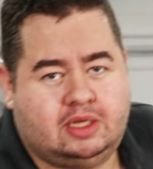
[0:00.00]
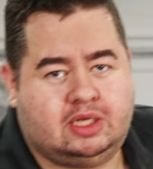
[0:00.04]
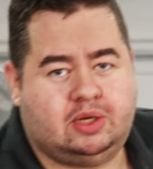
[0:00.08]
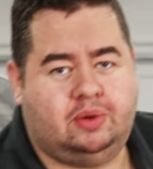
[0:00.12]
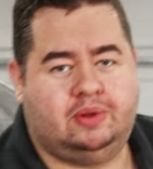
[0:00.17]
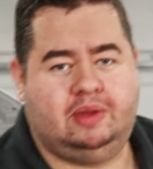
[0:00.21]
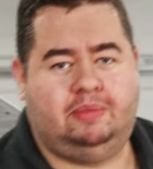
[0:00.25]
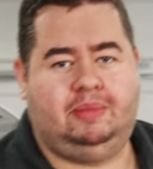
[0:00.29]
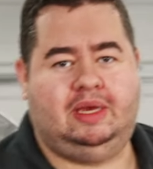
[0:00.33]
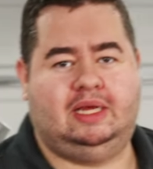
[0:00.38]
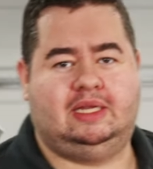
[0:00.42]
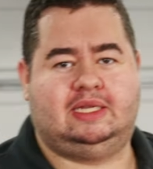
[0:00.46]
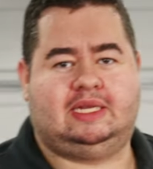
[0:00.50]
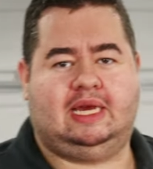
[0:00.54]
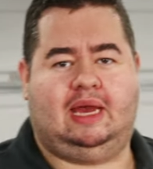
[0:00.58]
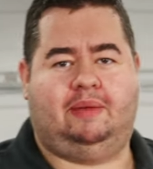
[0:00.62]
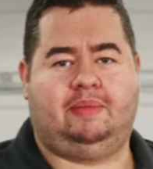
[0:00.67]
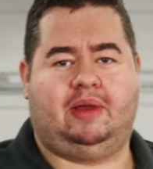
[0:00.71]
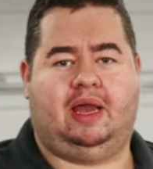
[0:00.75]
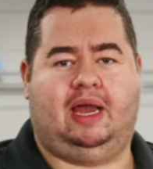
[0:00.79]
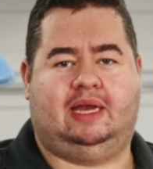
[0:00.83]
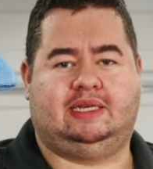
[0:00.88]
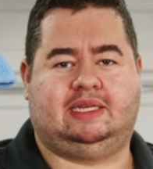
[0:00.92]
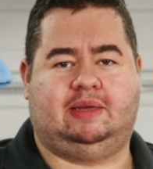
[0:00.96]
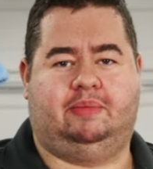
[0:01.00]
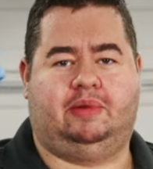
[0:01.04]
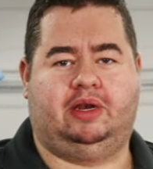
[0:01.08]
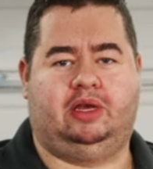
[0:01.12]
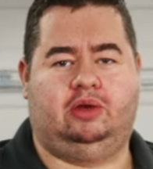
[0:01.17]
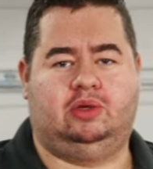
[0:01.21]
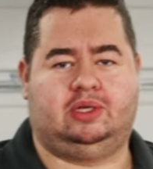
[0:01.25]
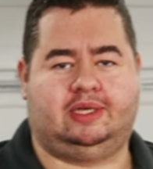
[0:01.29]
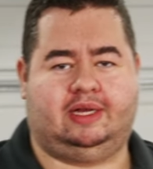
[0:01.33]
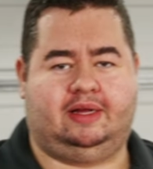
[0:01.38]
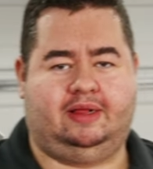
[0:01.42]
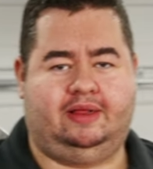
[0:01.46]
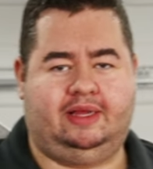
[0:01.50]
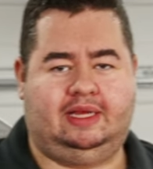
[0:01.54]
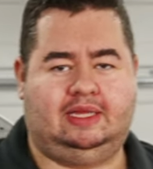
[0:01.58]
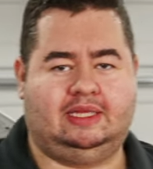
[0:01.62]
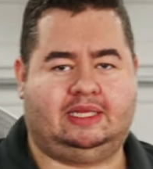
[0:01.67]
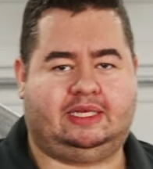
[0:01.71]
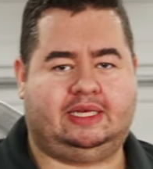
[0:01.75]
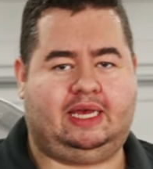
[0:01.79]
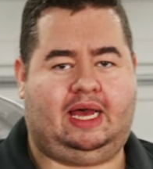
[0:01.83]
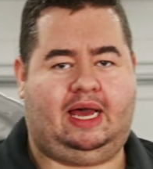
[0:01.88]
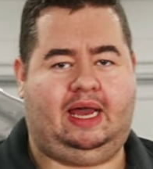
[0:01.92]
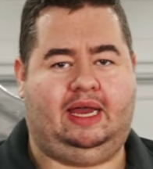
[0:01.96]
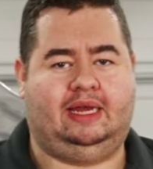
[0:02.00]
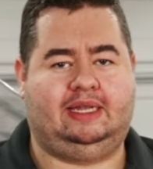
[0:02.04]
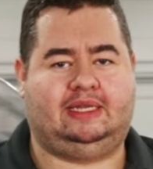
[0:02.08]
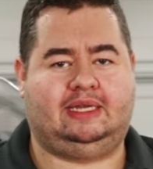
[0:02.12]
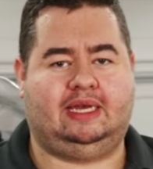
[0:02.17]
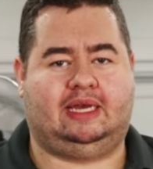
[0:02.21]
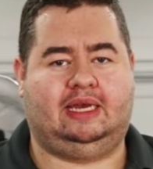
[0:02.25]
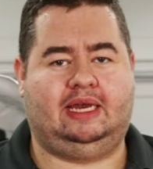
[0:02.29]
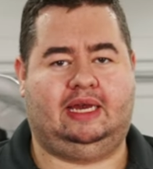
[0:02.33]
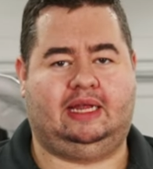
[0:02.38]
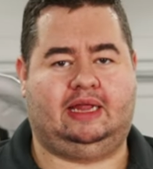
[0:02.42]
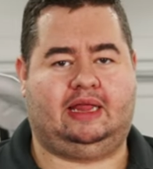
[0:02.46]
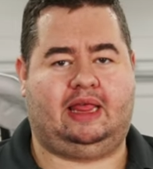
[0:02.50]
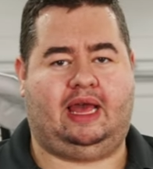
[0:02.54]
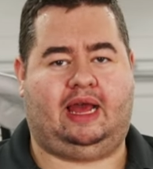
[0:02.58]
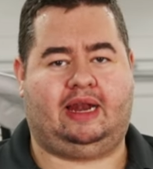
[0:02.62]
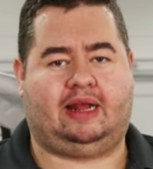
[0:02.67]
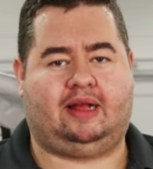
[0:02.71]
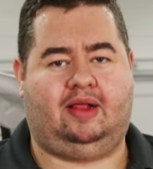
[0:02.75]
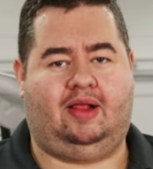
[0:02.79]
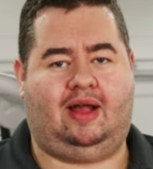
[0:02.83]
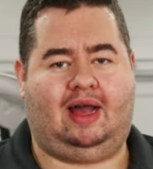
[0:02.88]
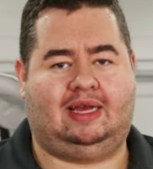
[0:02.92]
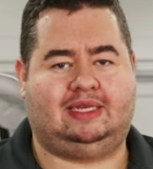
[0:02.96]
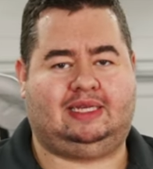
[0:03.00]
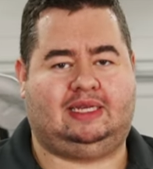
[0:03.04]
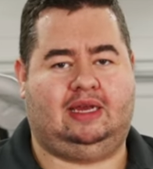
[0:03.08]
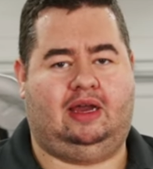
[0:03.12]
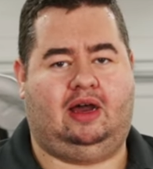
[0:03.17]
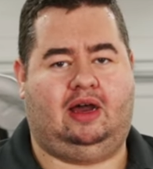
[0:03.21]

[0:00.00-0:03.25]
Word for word: So in the meantime, guys, I'm gonna use a clean side to get that Klasse